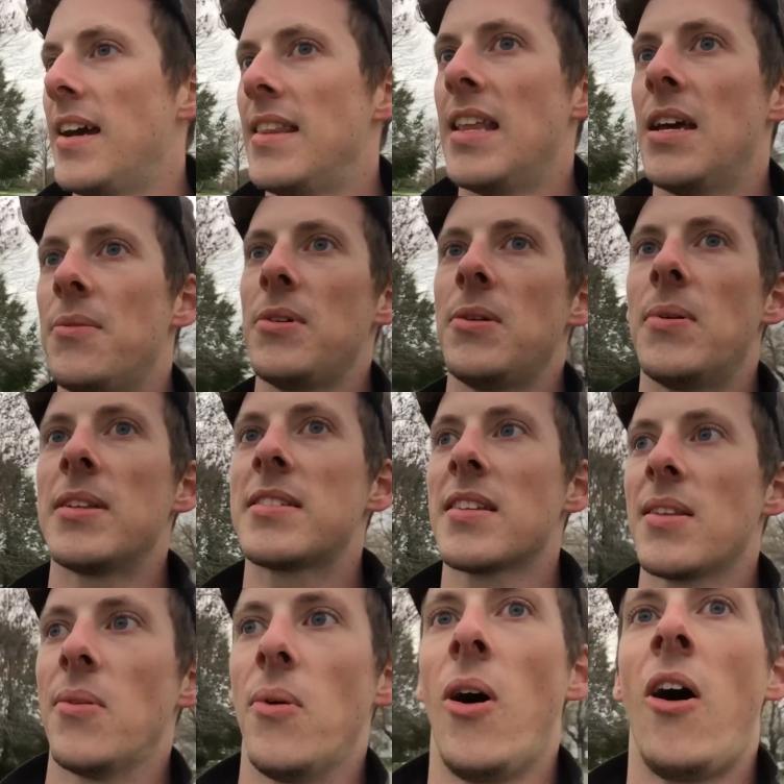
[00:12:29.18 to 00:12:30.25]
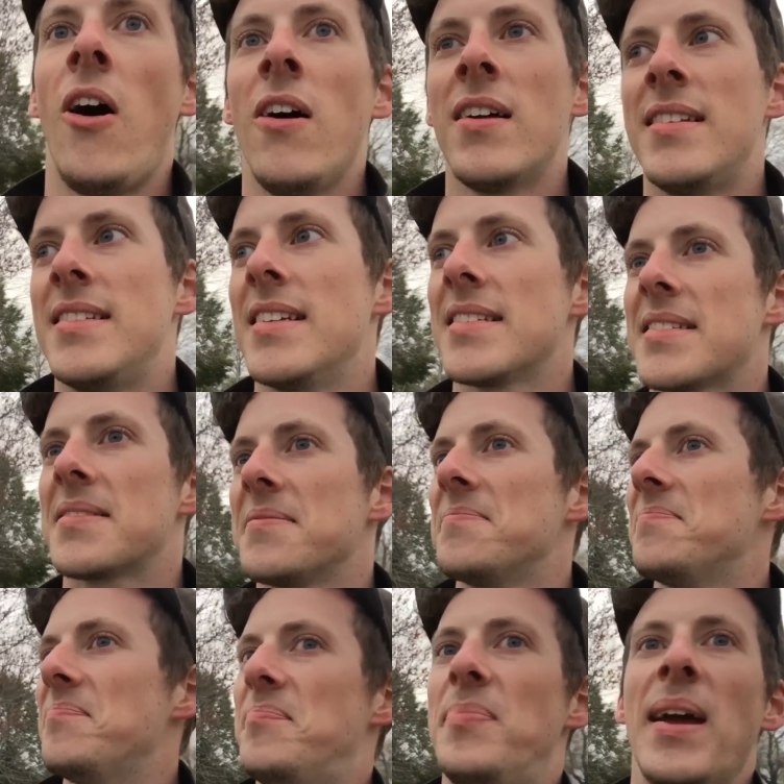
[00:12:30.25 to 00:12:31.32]
and then we went to the wall and just
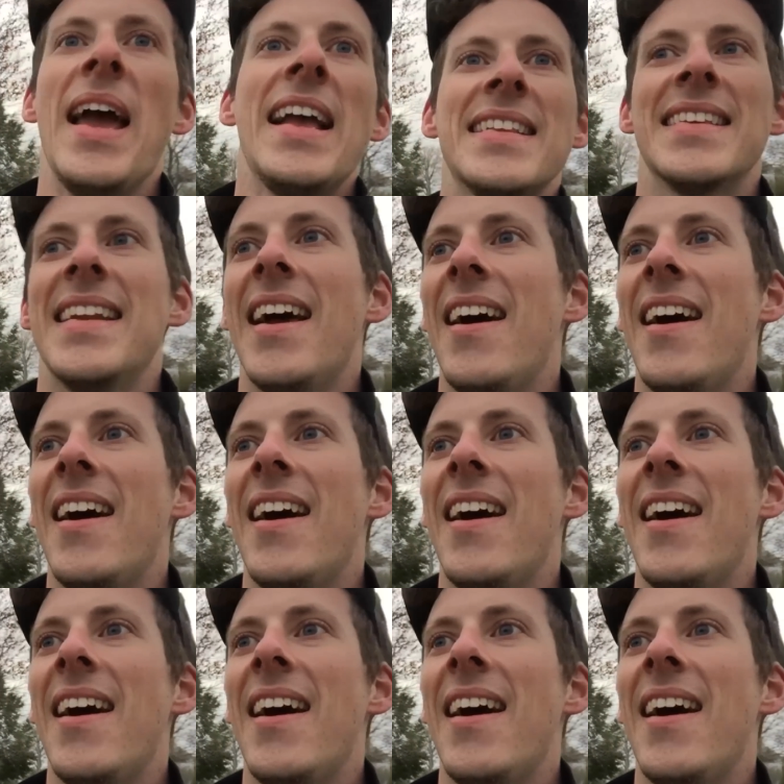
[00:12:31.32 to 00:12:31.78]
banged it